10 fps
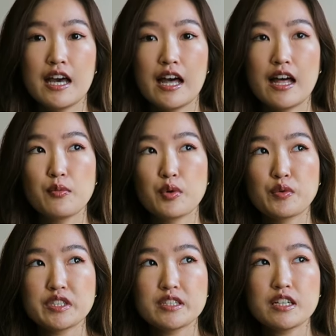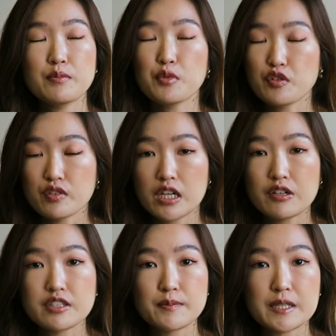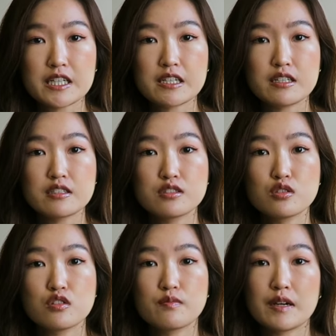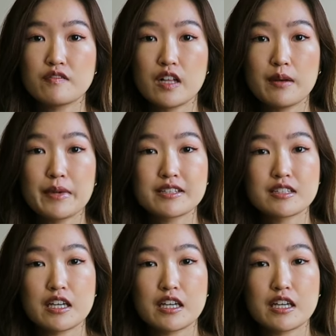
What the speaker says: and we recently moved out is because two of my flatmates,